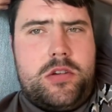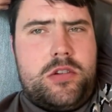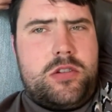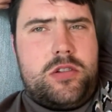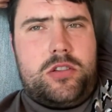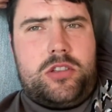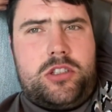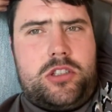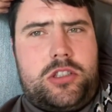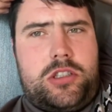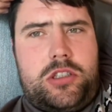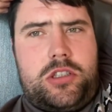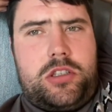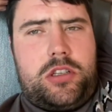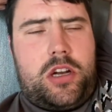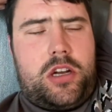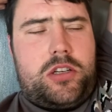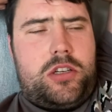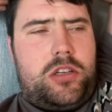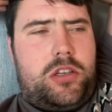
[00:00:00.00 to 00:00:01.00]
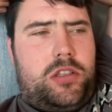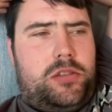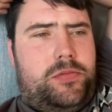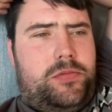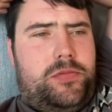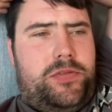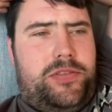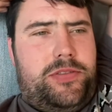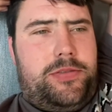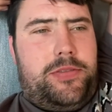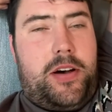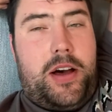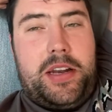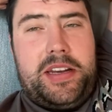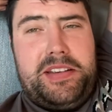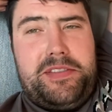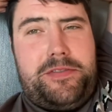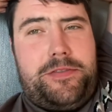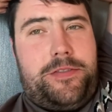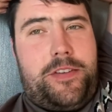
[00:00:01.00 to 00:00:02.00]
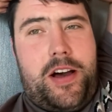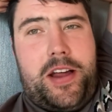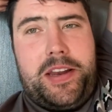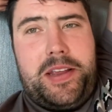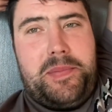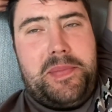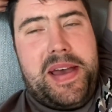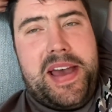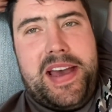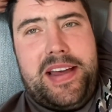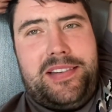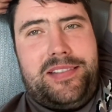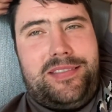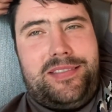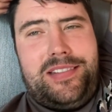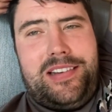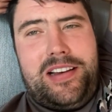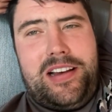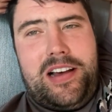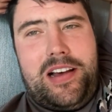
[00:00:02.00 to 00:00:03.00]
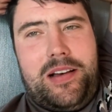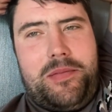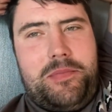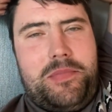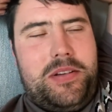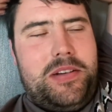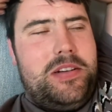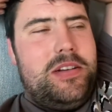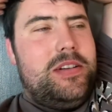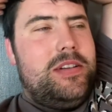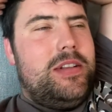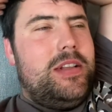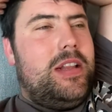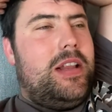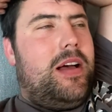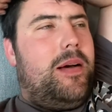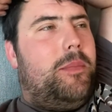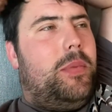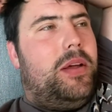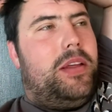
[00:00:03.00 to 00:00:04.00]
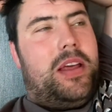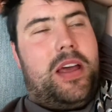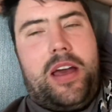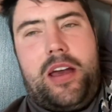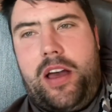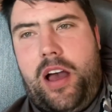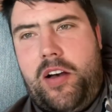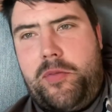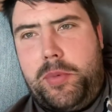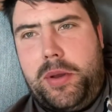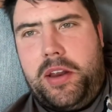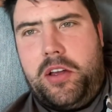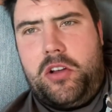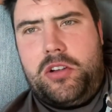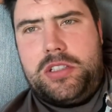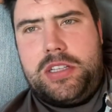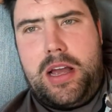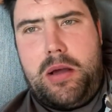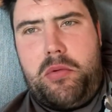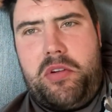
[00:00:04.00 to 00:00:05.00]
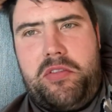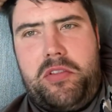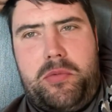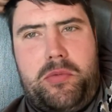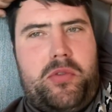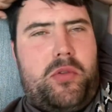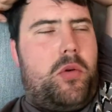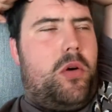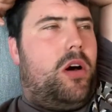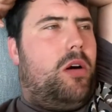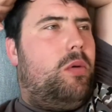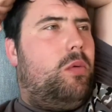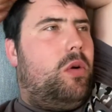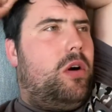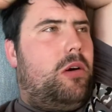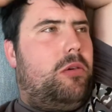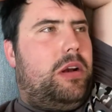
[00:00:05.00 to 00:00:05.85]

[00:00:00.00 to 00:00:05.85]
Such a funny man. But yeah, I've been in contact with him for quite a while